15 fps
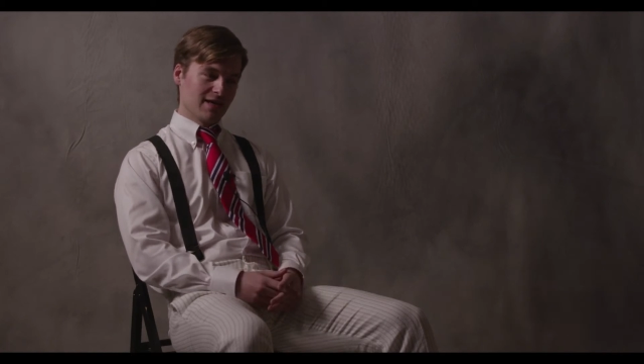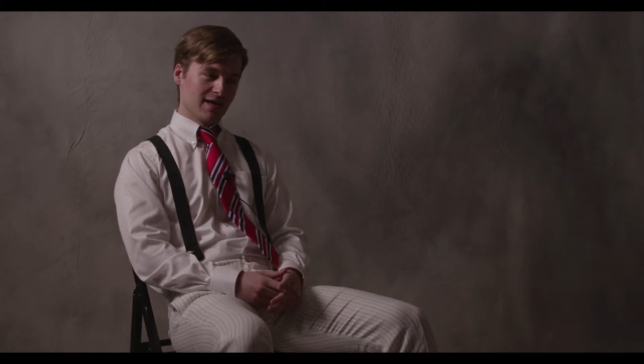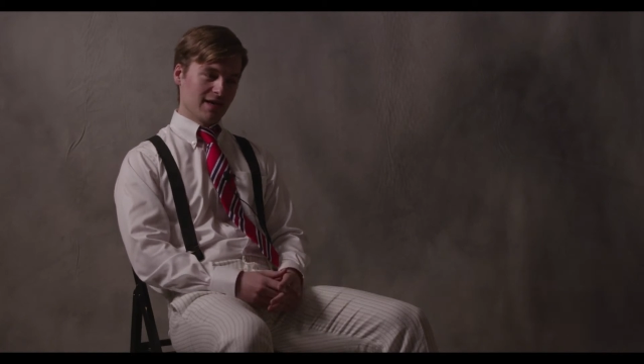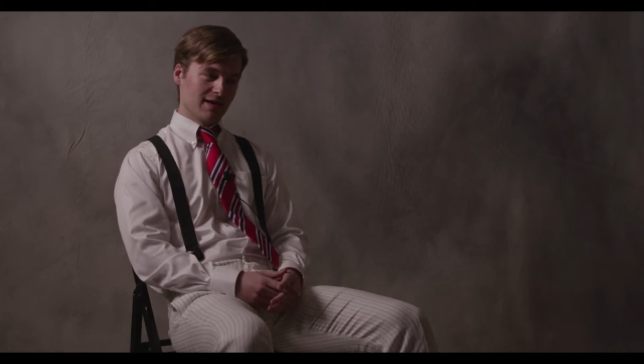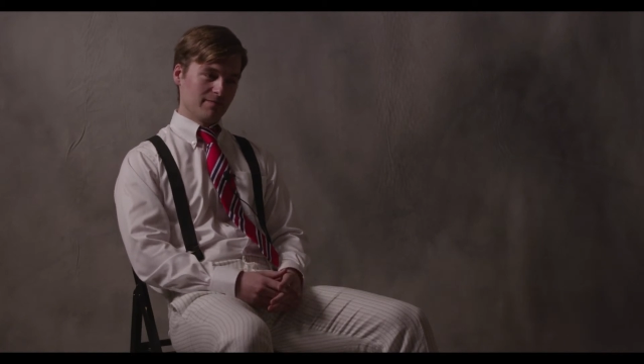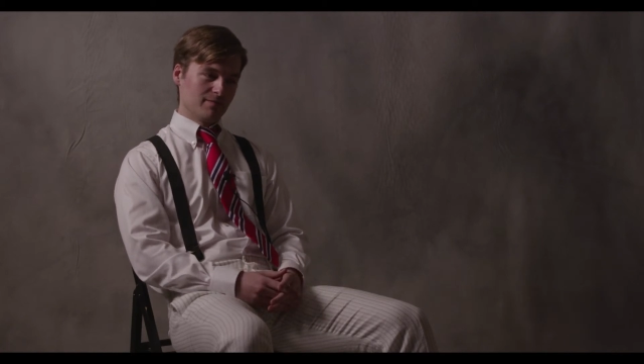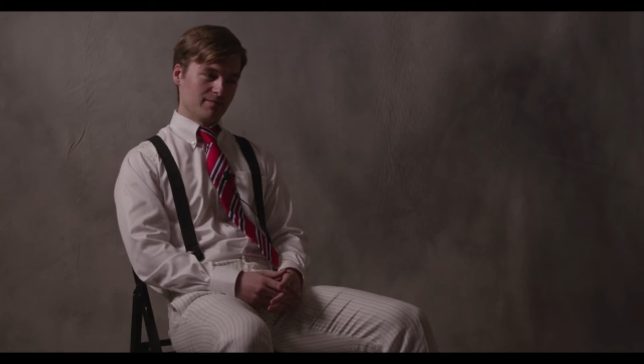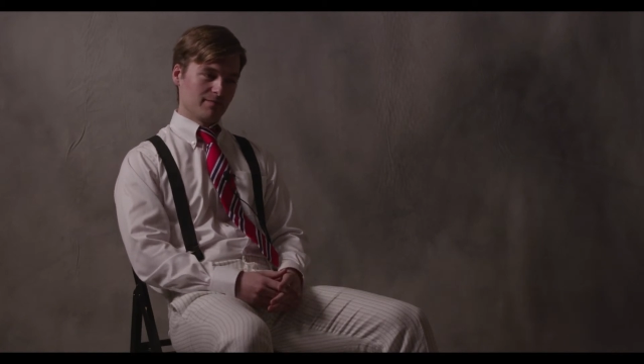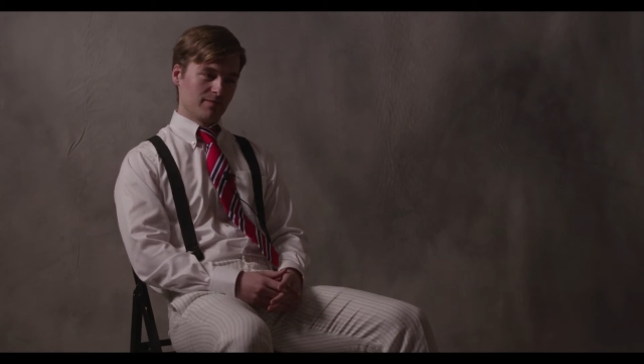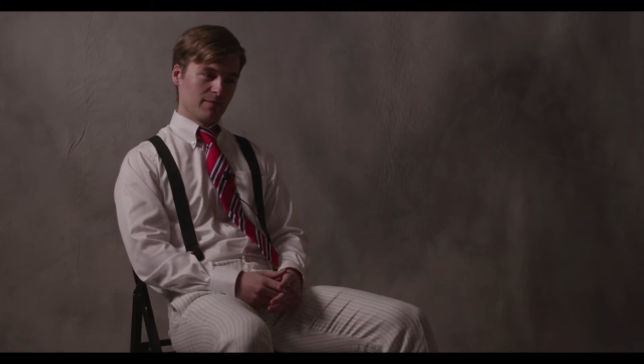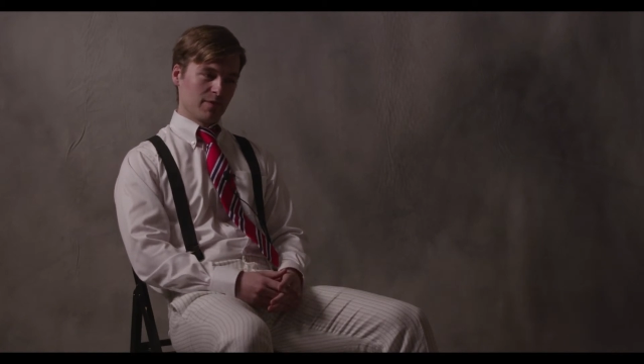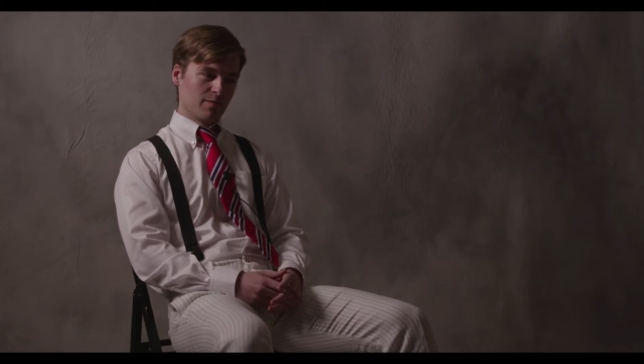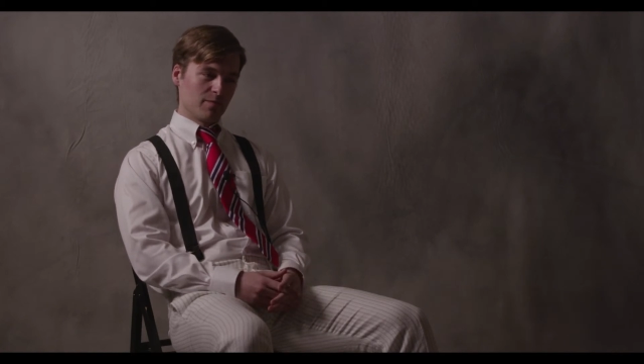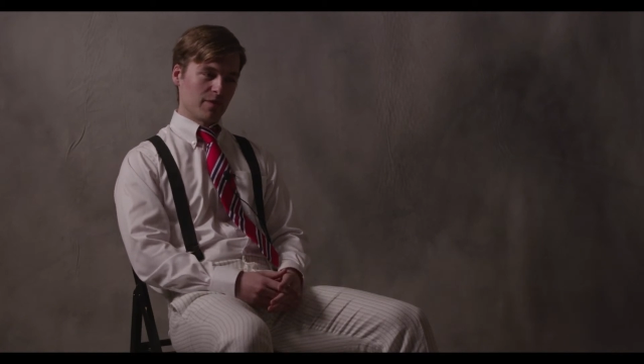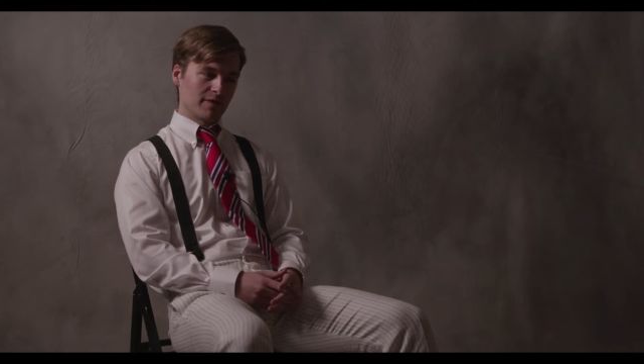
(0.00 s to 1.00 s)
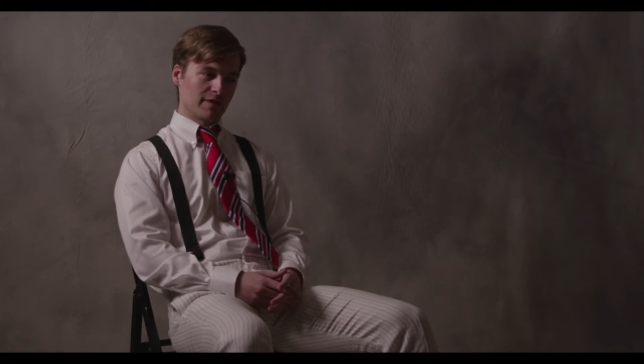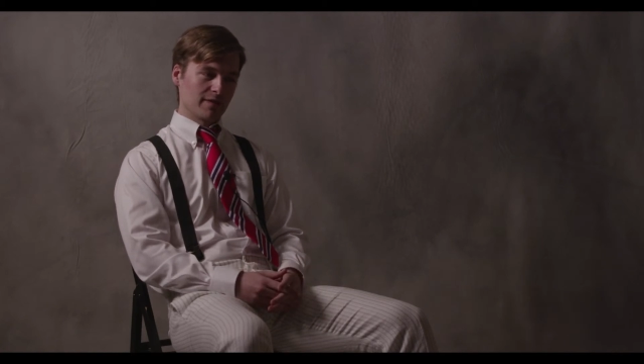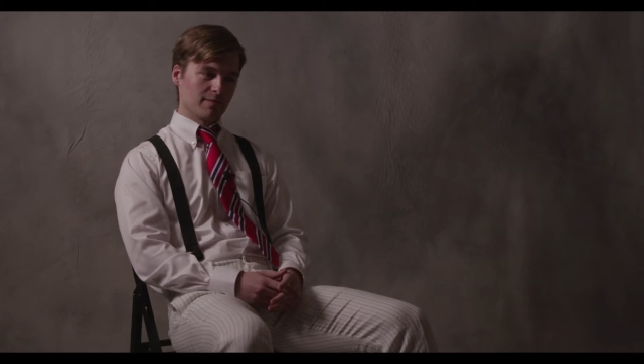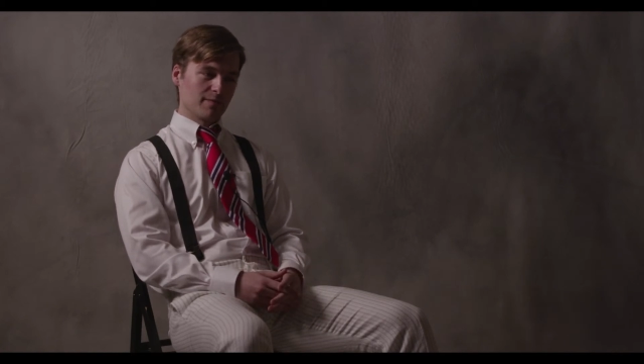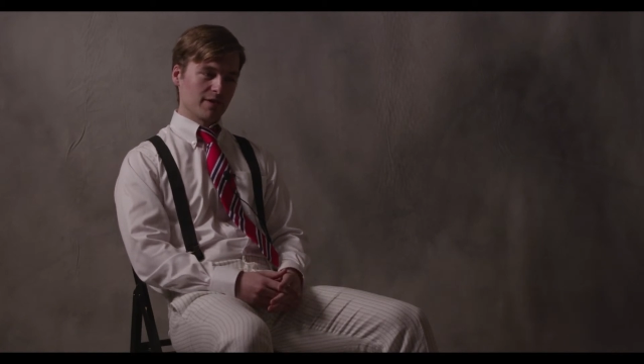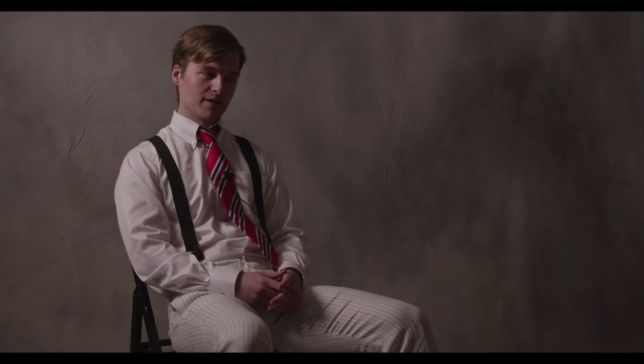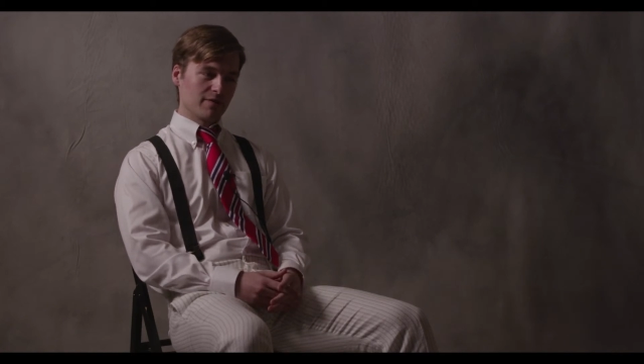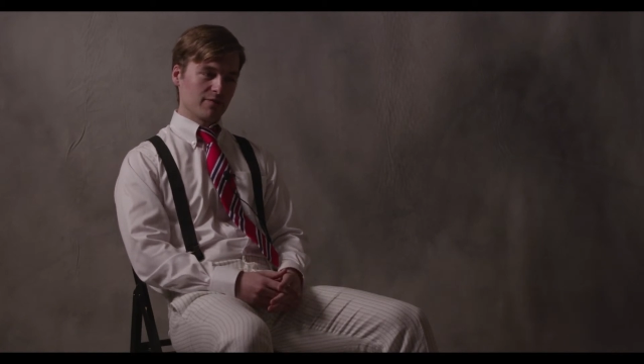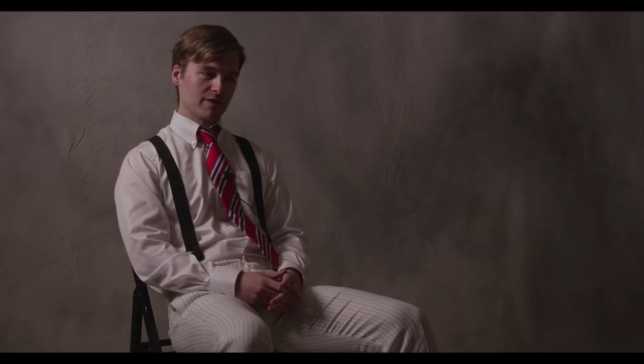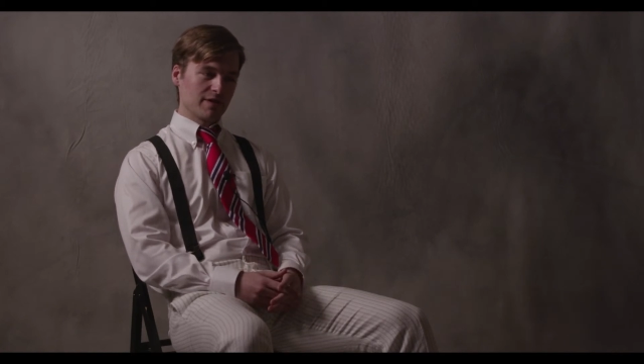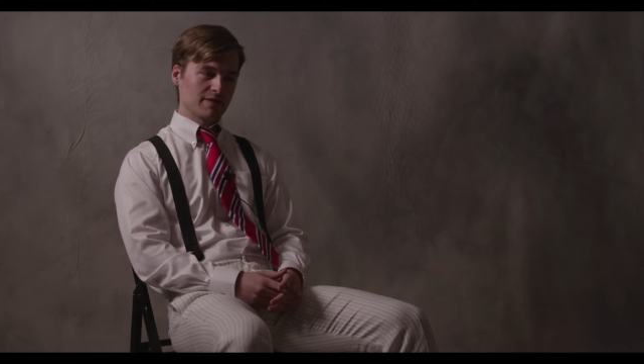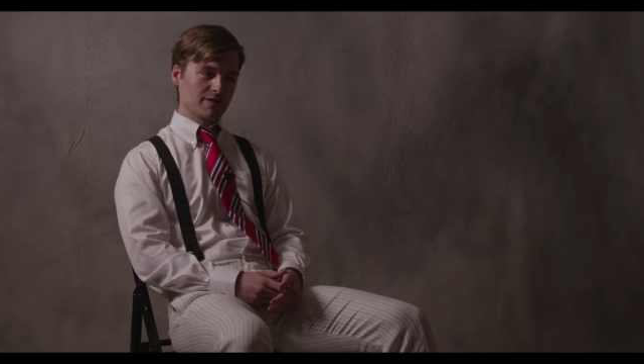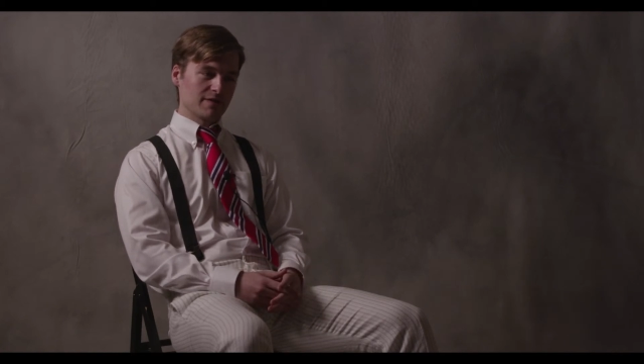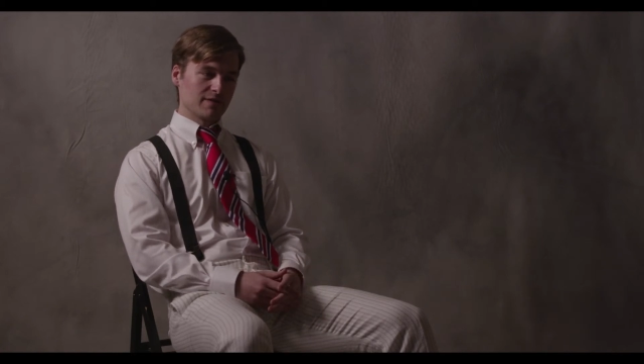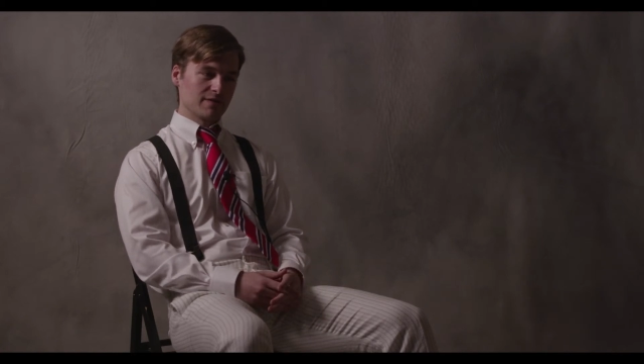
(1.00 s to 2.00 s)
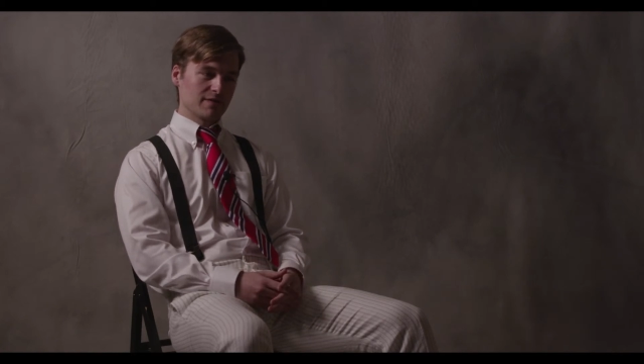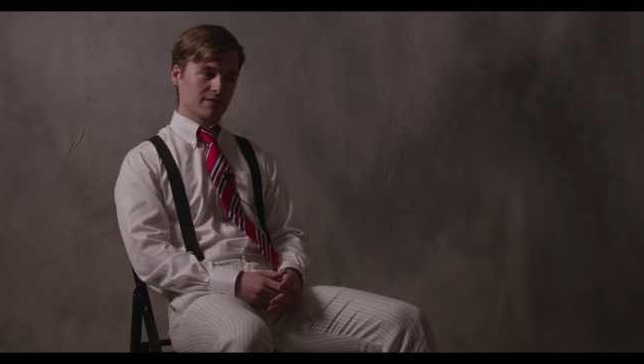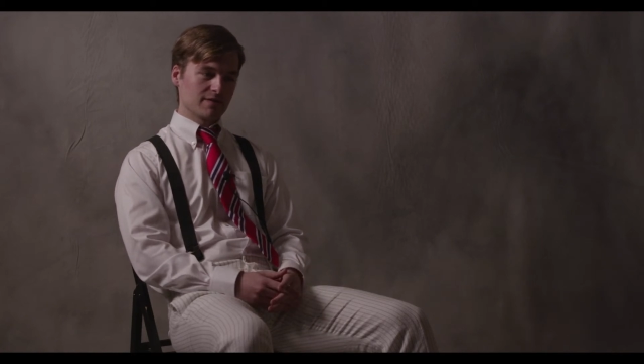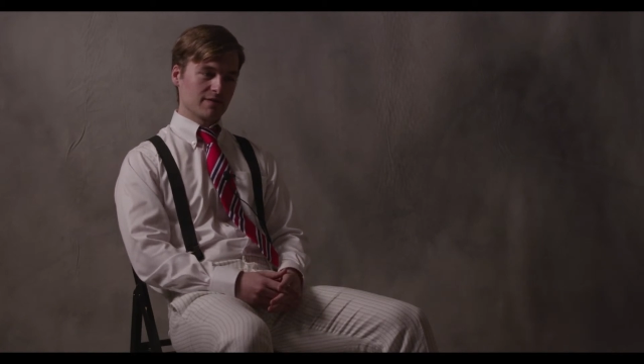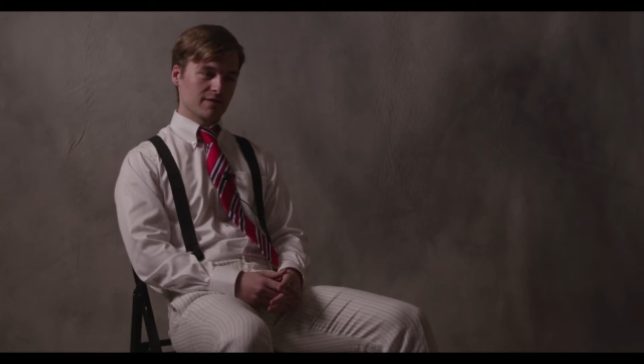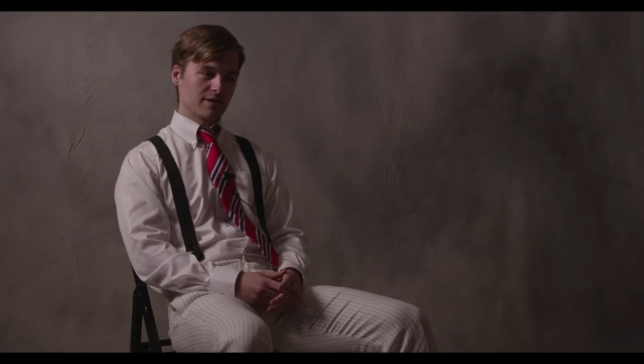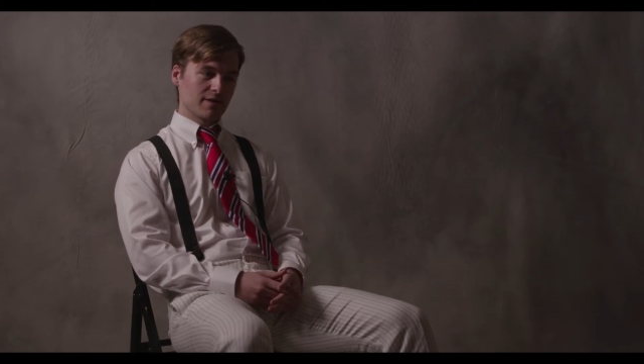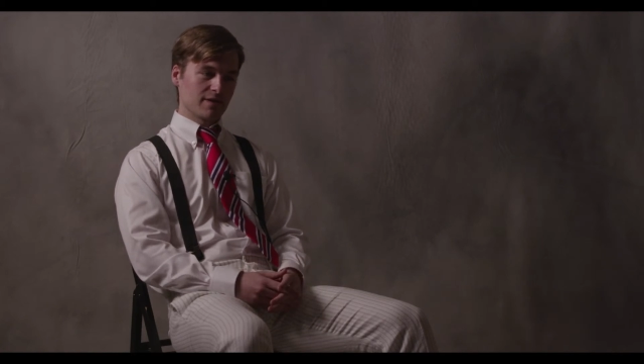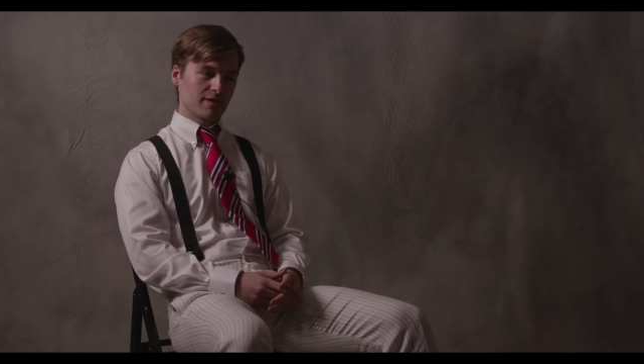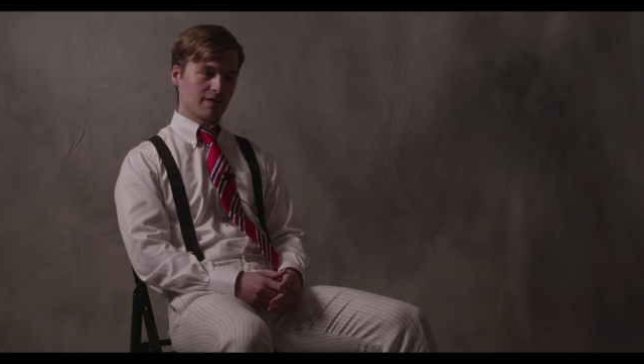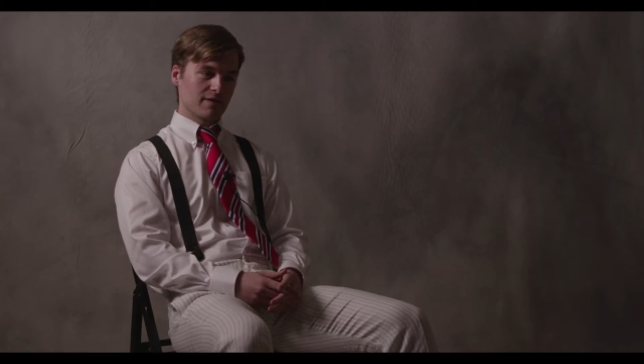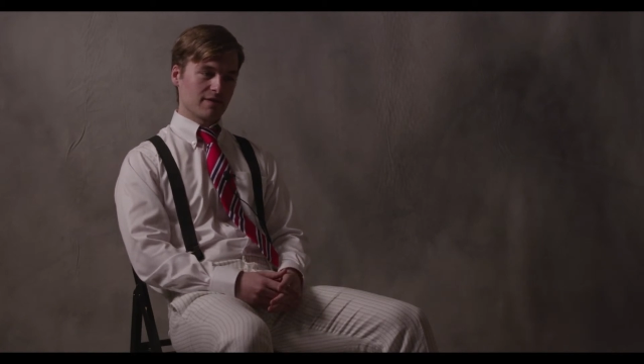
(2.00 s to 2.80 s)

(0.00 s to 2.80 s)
But I think the main reason that